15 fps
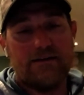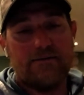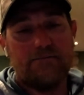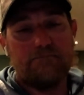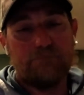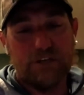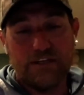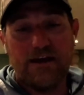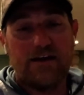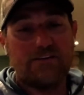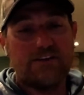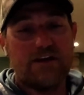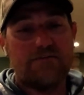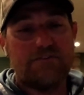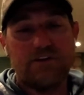but yeah,
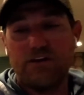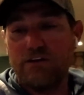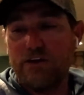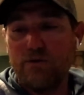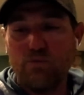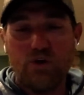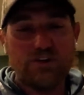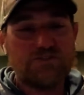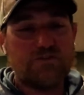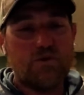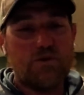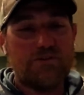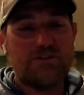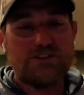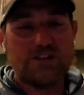definitely once
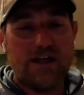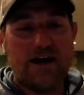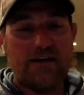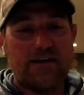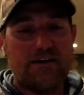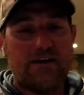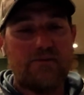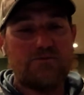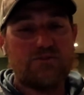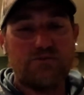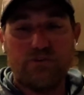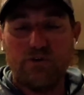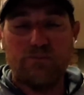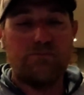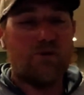4th of July comes,
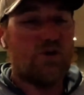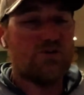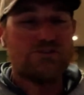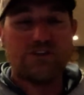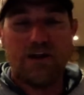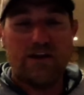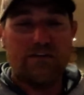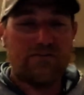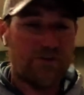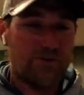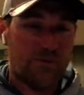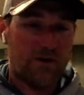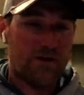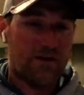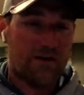for most
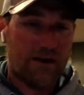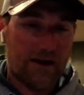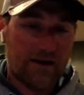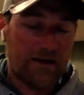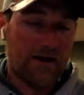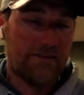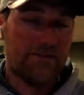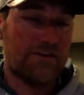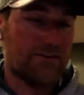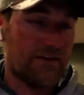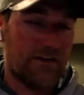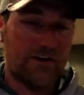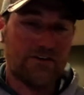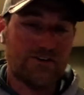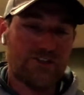everywhere, I think the
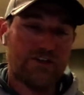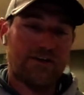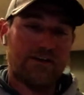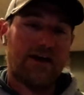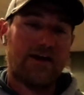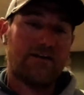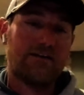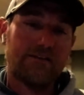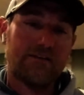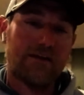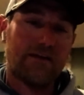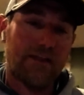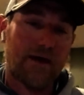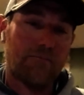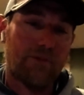hair jig kind of
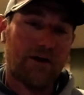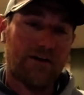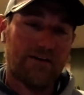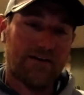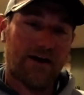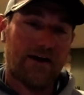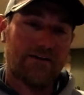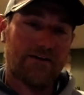that bite dies.